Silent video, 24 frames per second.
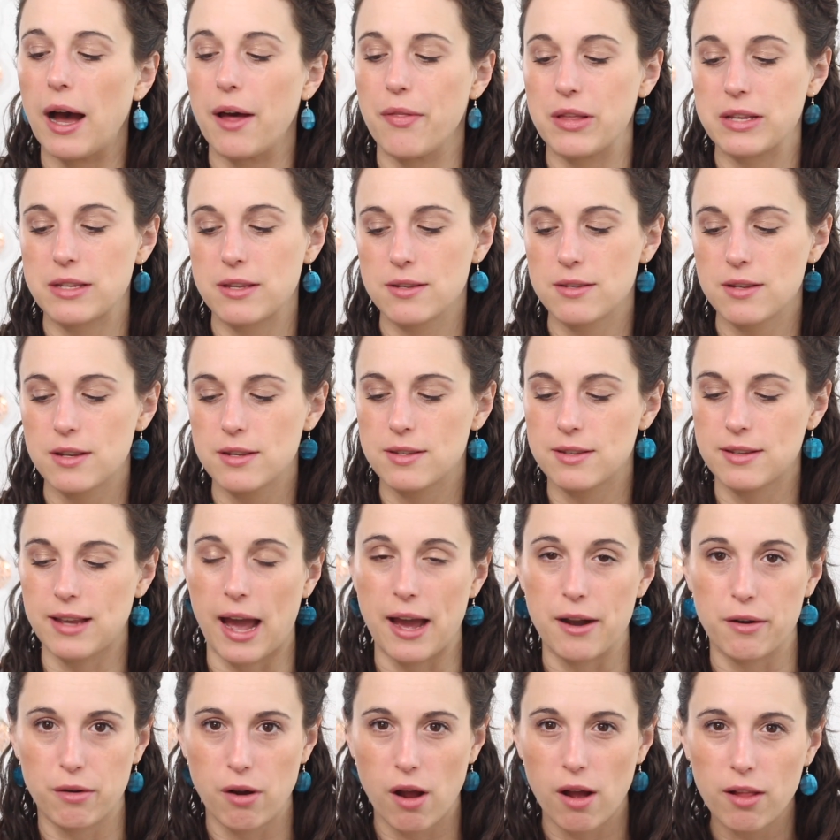This is a
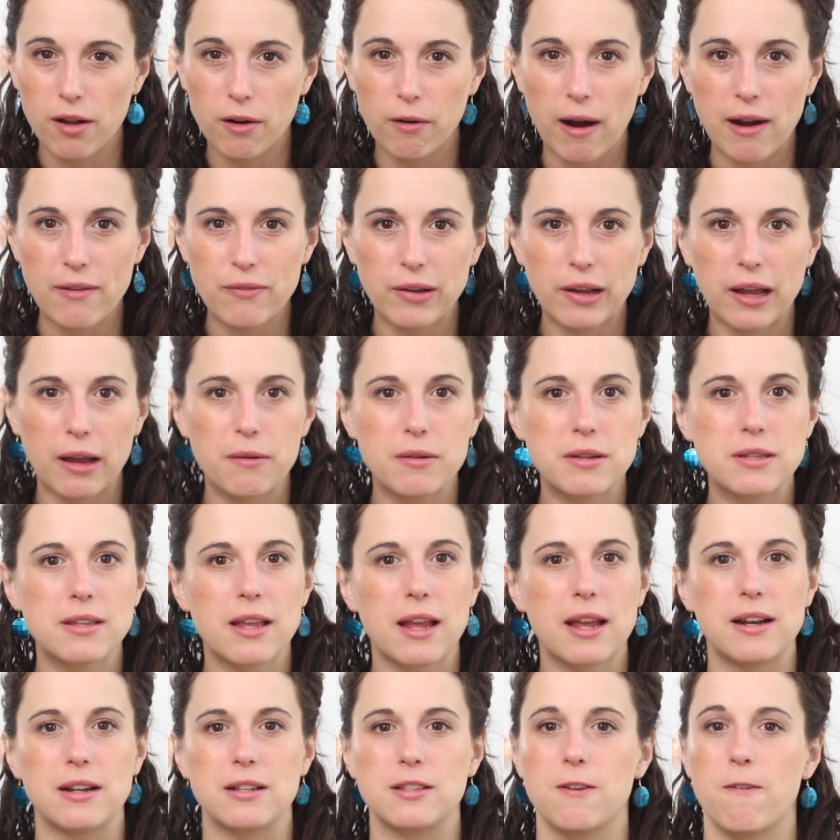scatter holographic, I would
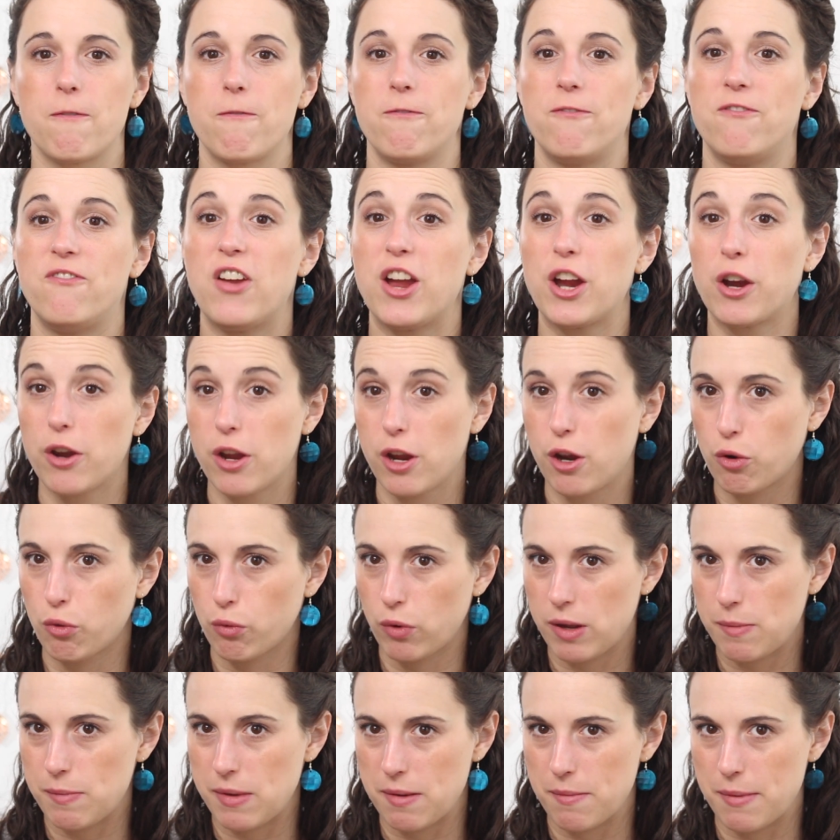say, and it's a very
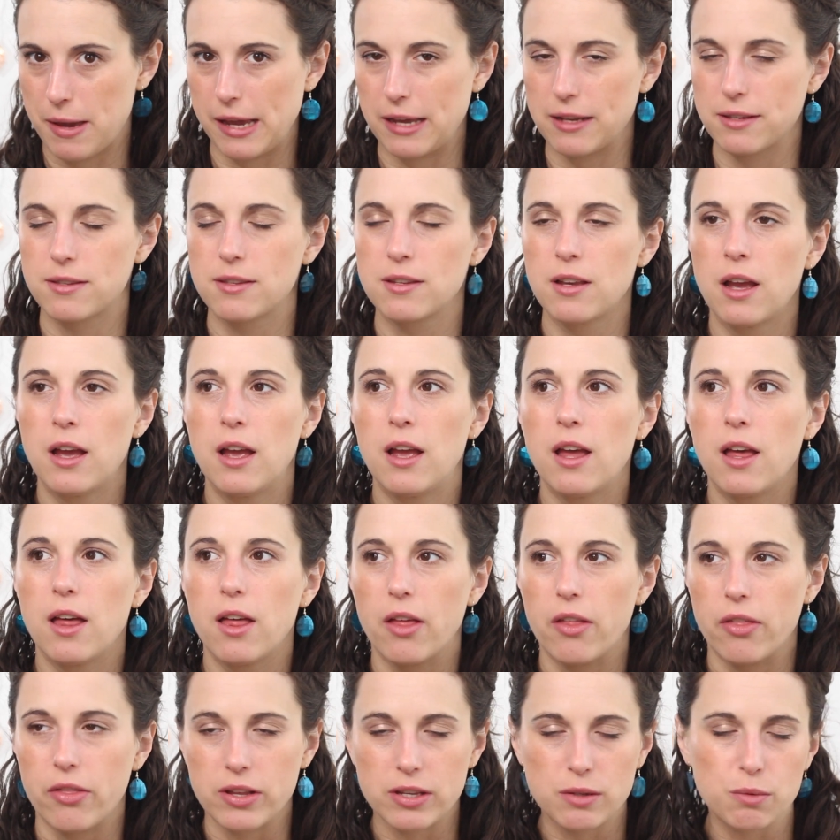creamy base.
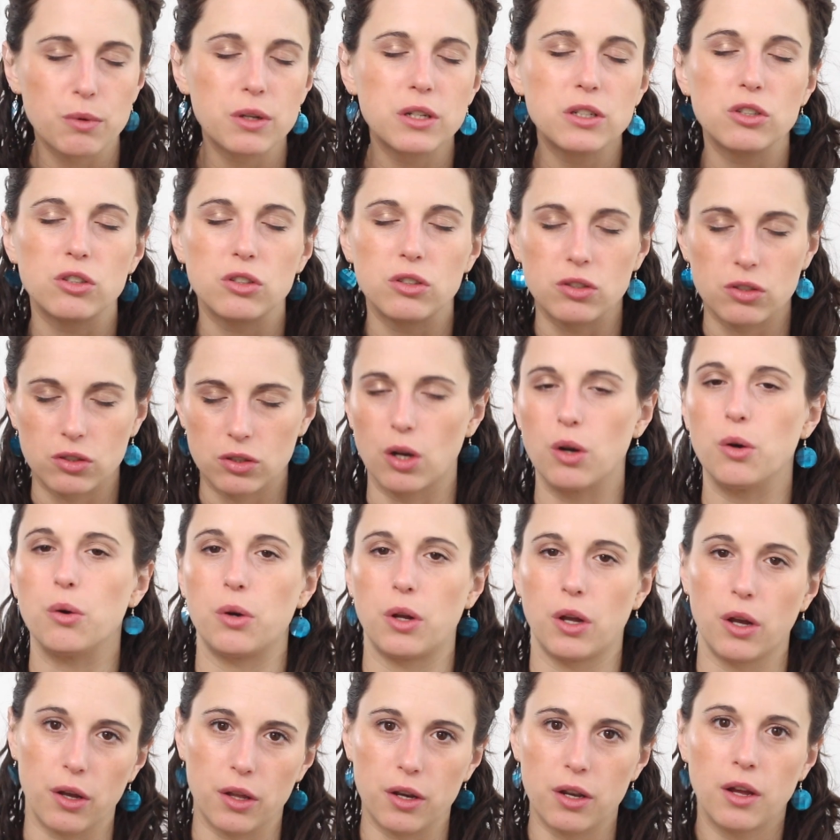This one is so
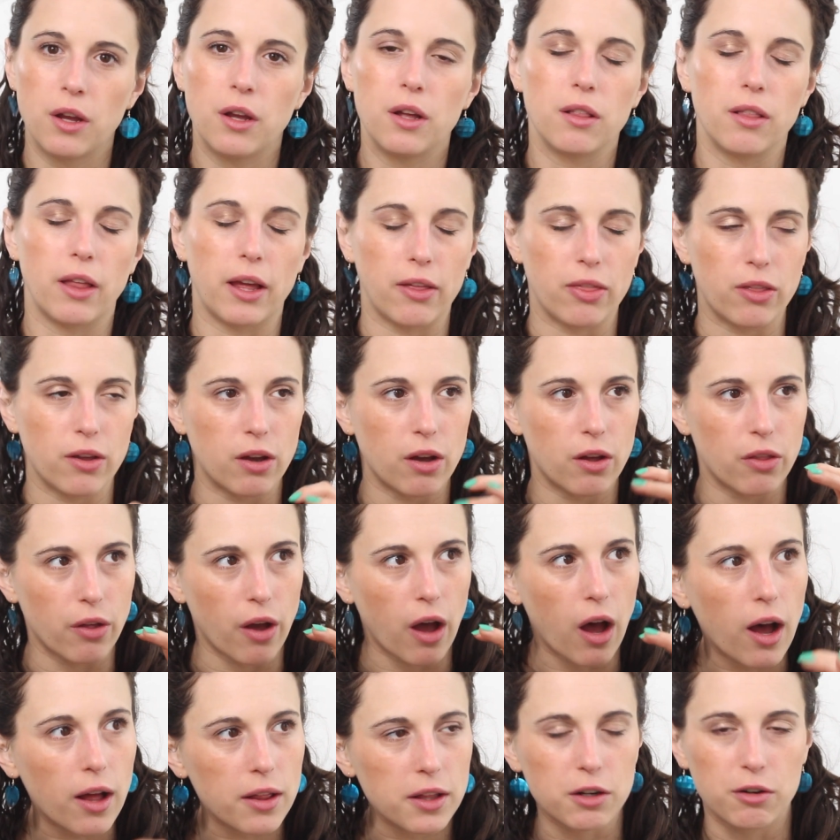good. Like the
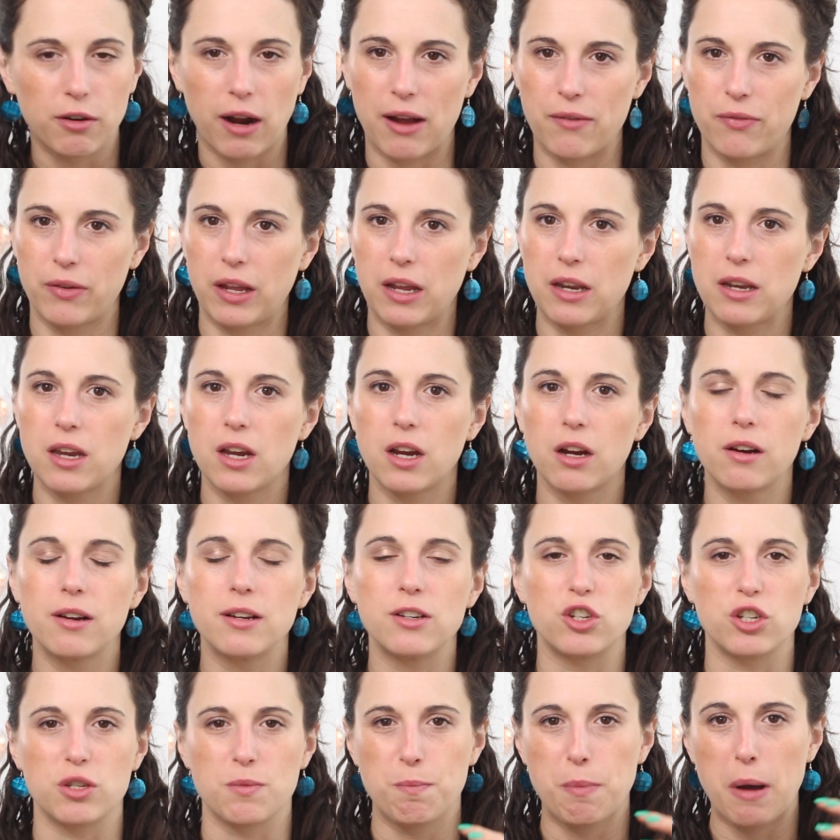holographic in here,
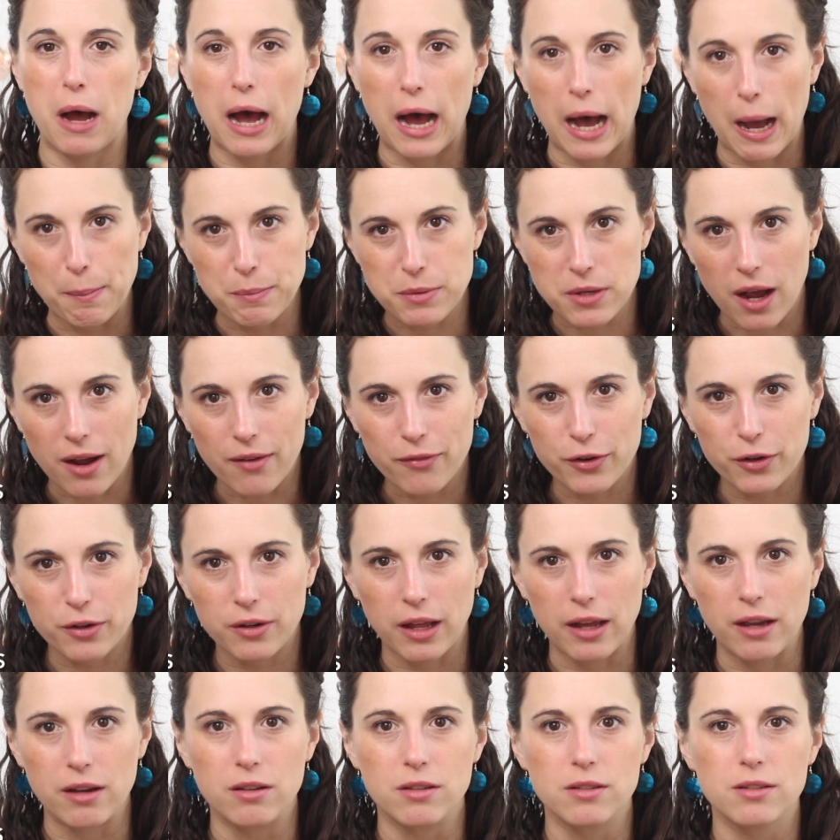it just pops off your
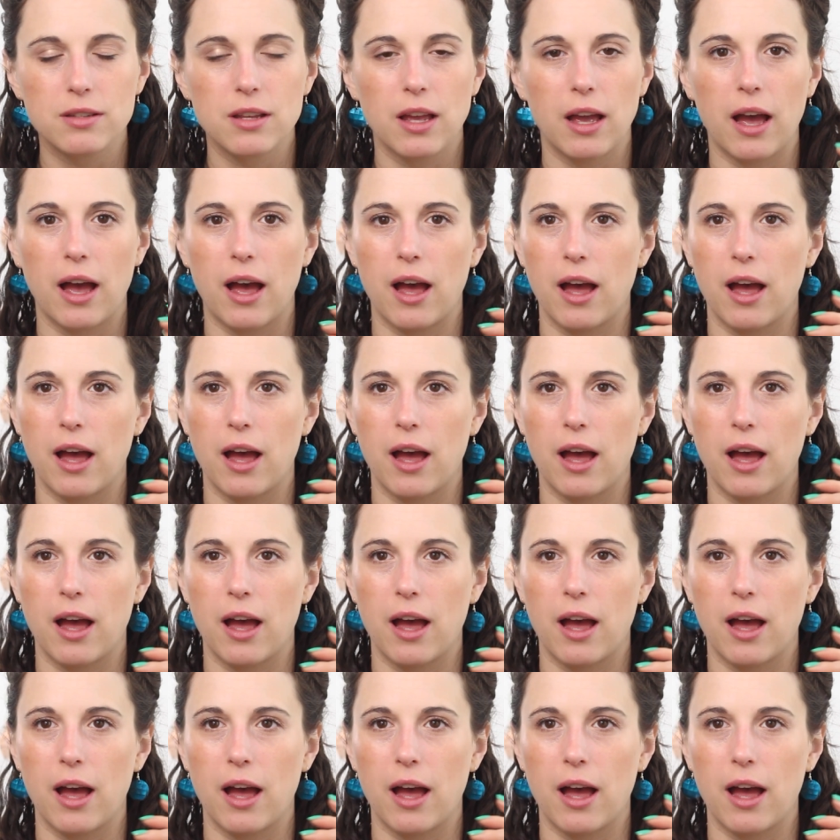nails.